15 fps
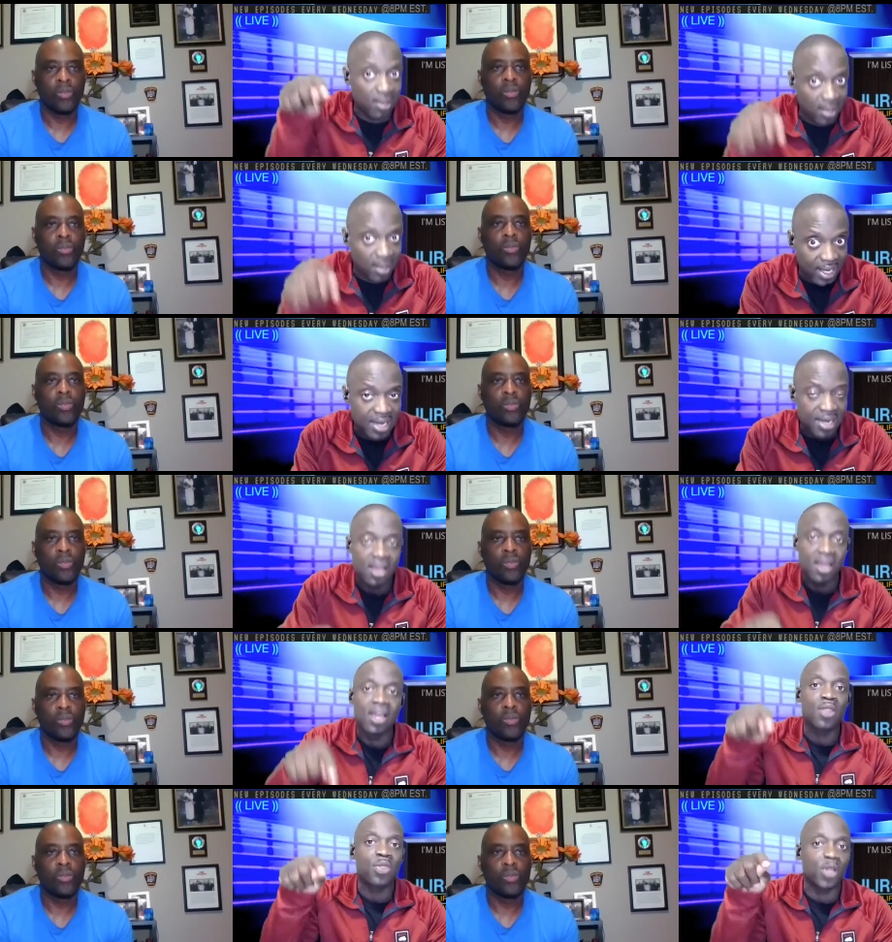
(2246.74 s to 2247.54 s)
Speaker 1: in
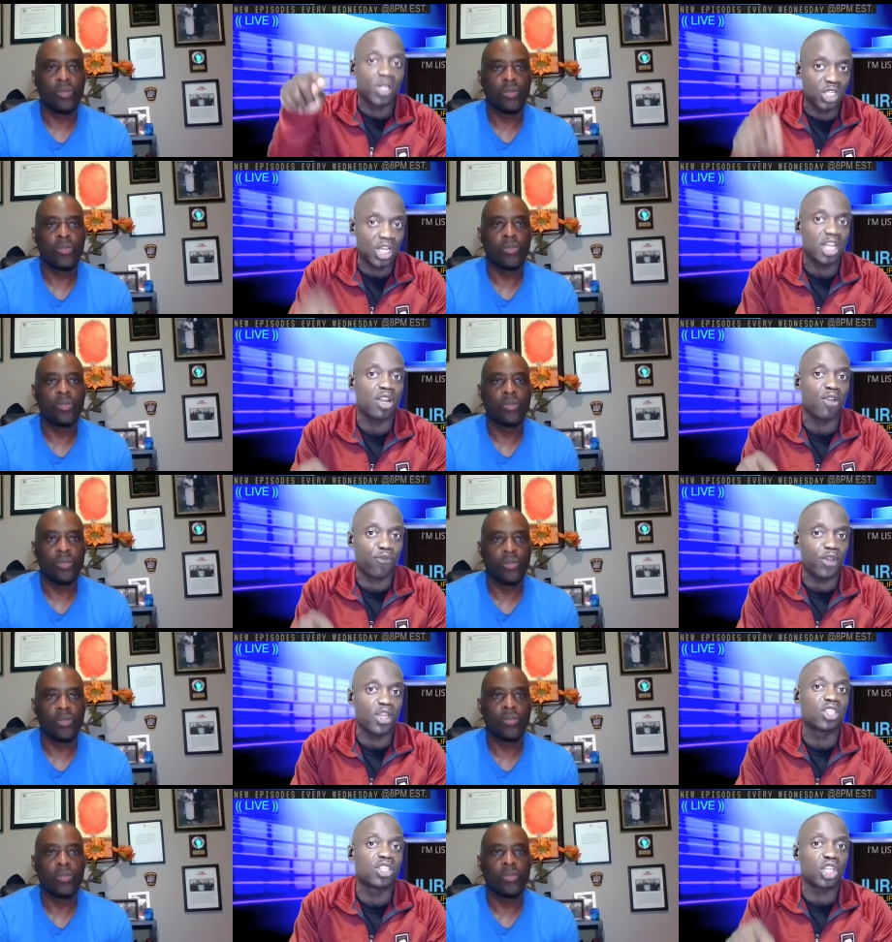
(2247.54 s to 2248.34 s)
the Jane and
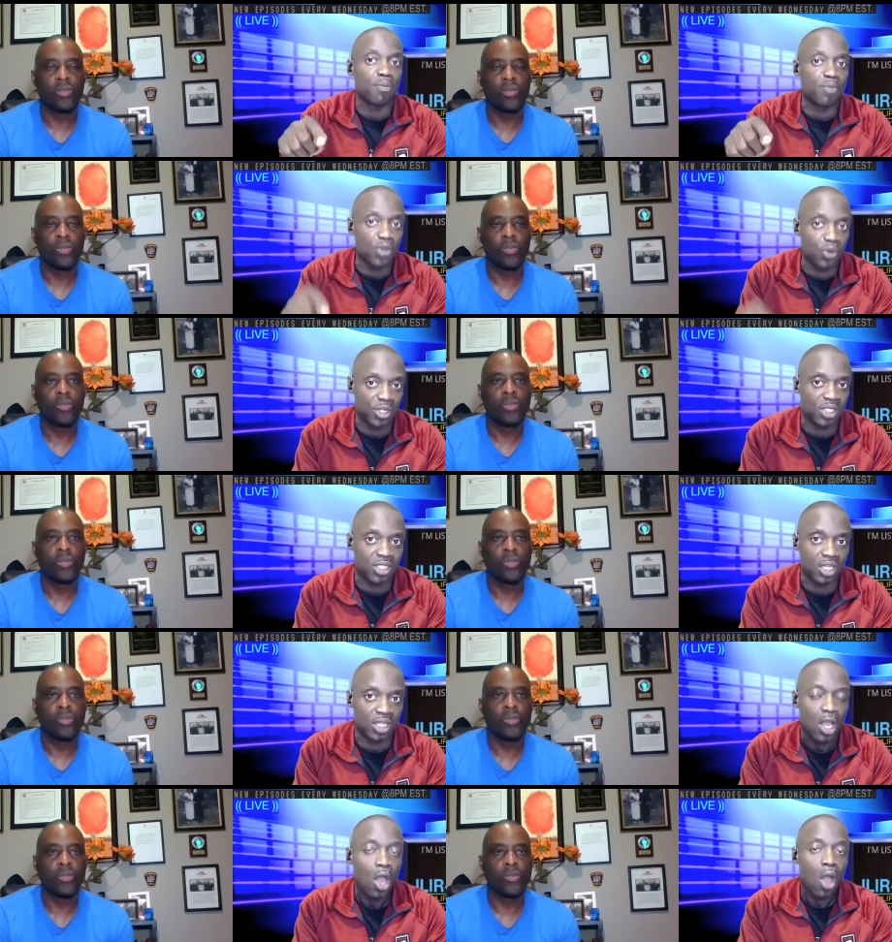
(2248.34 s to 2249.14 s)
Finch
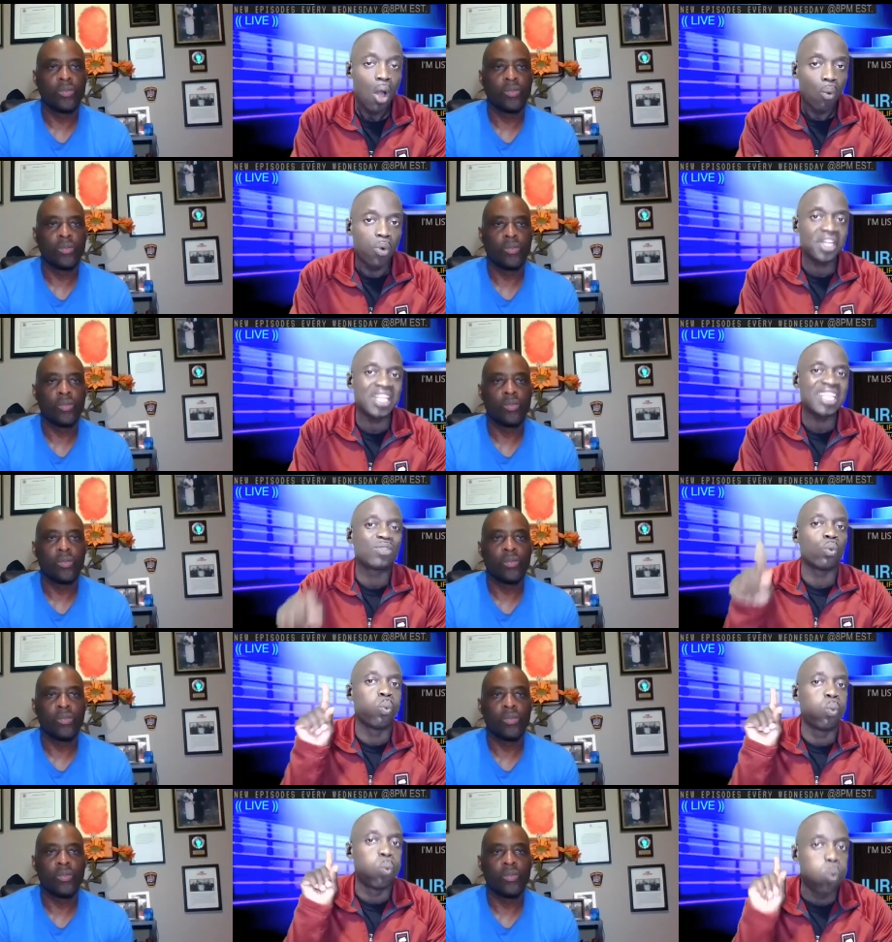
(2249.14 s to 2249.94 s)
community, what is
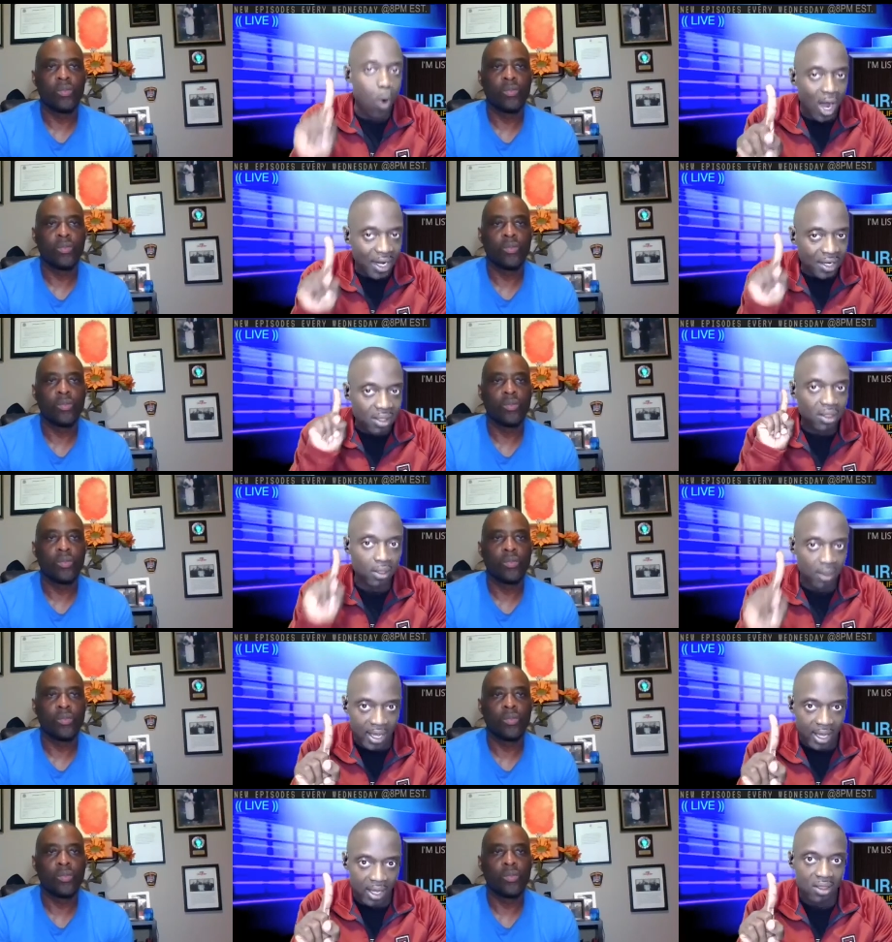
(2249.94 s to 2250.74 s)
one
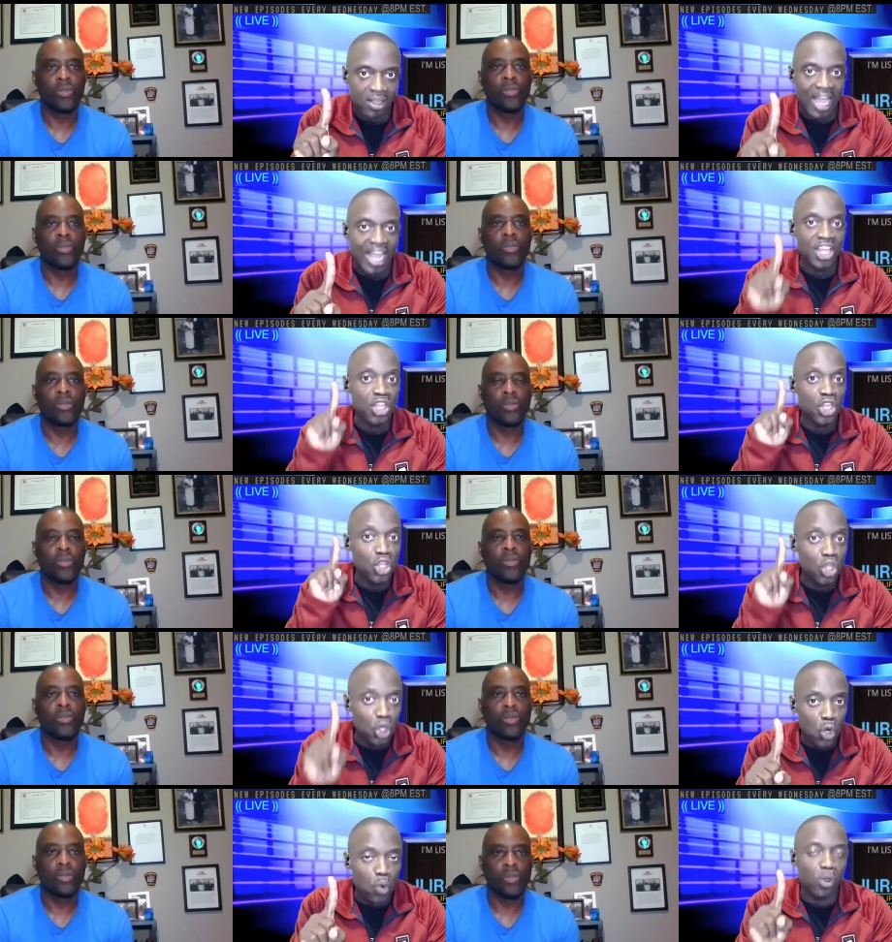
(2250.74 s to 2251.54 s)
thing that
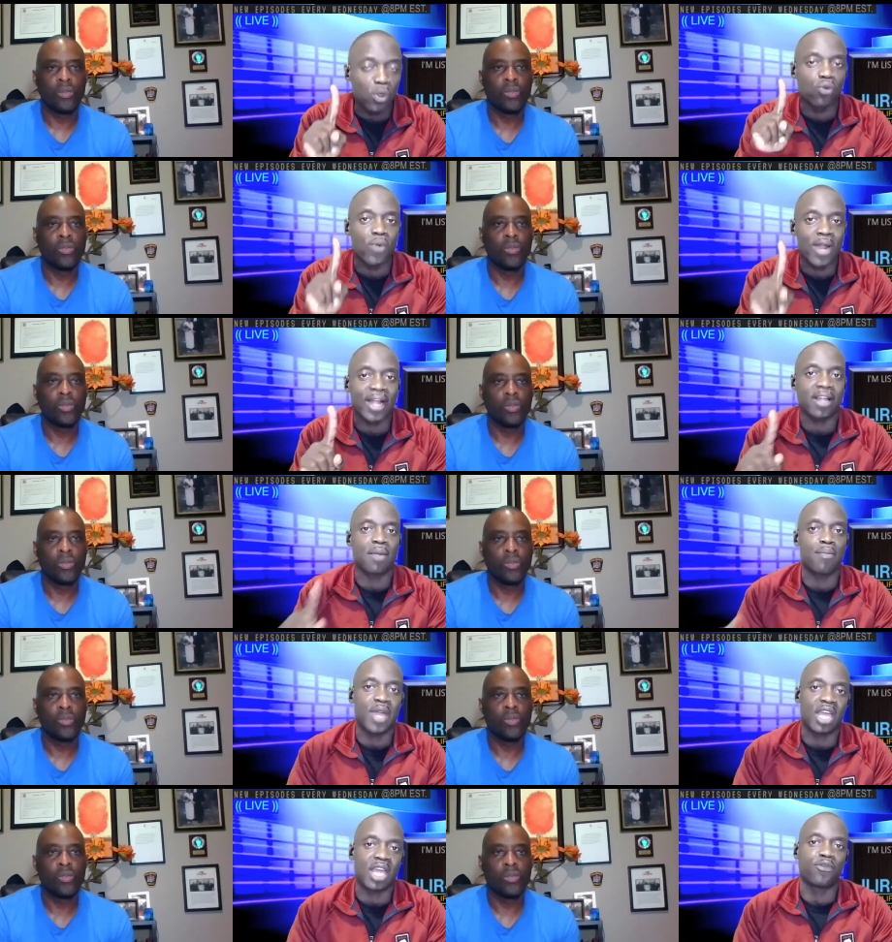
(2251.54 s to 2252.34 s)
you would
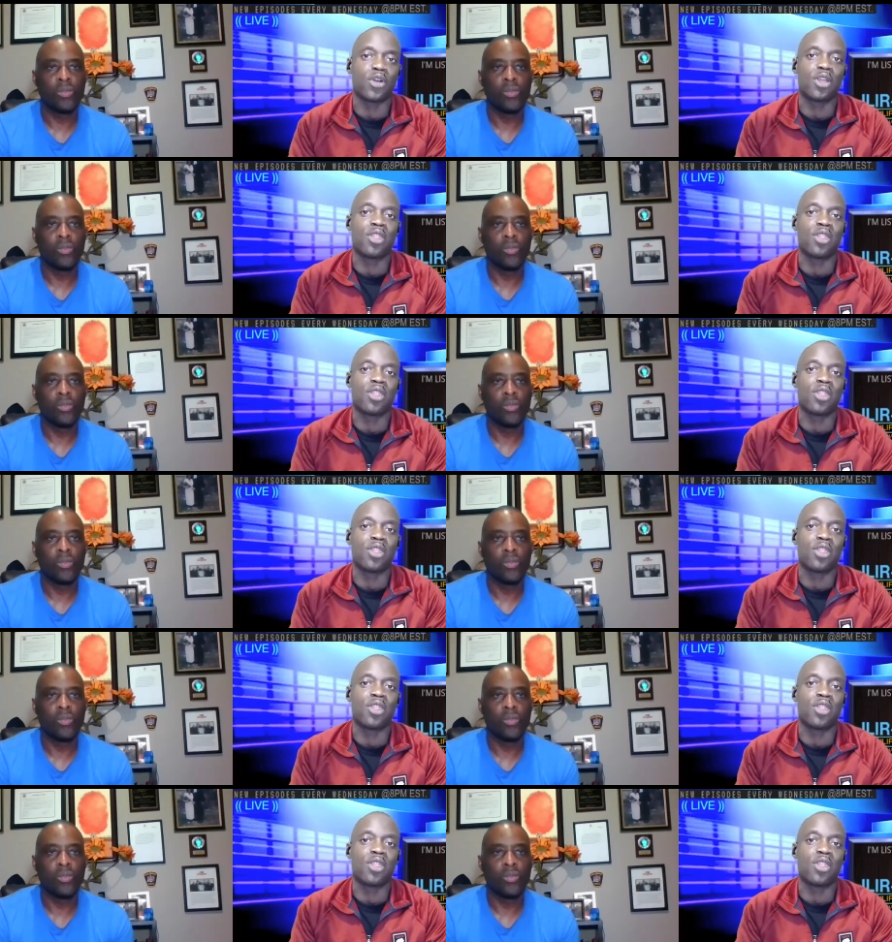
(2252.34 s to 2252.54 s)
recommend for